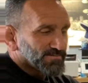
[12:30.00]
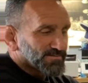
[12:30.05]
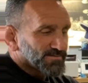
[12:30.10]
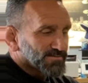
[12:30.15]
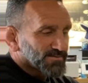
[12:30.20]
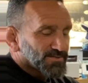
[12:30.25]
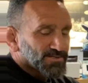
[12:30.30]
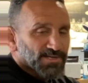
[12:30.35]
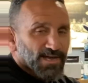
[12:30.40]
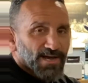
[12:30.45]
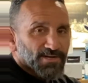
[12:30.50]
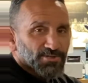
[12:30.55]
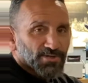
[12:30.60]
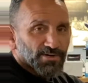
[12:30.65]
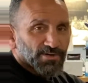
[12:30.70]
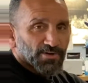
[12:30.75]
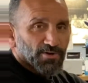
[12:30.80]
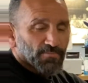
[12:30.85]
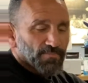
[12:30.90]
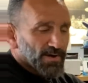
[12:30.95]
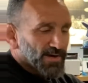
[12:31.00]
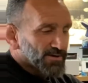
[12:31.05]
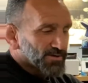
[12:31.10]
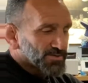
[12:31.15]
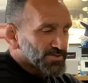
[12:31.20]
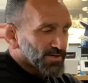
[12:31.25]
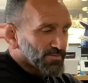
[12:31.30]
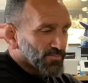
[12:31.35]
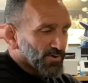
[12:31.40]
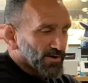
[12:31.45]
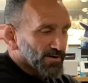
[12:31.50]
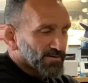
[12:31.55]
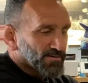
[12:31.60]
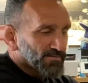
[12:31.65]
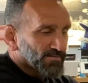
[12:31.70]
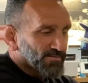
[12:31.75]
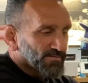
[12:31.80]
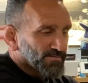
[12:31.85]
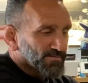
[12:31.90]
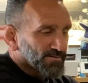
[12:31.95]
stashed under your bed or somewhere.
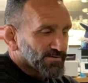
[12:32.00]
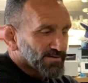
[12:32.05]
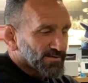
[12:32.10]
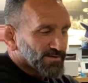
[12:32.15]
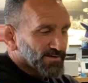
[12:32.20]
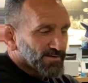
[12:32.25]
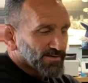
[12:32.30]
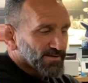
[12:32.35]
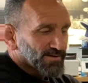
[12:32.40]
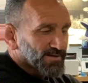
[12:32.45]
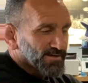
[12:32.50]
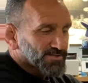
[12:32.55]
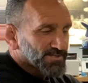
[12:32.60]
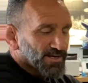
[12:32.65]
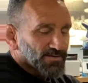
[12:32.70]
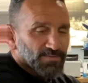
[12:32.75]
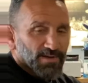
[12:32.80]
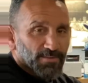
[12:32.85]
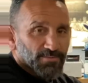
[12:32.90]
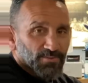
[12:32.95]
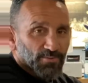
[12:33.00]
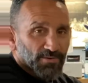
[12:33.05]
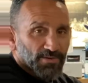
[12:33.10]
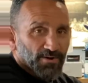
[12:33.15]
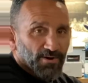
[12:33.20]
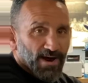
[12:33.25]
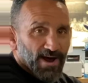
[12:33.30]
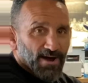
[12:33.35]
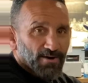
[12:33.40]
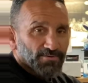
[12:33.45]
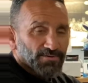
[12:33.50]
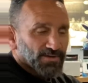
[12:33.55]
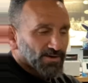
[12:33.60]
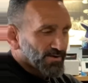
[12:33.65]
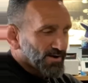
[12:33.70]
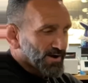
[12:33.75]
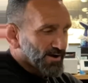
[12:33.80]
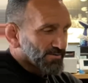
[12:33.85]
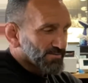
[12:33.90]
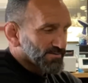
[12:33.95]
Because sometimes when they're out,
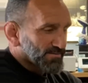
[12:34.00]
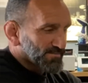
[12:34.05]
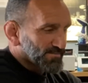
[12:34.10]
they're out.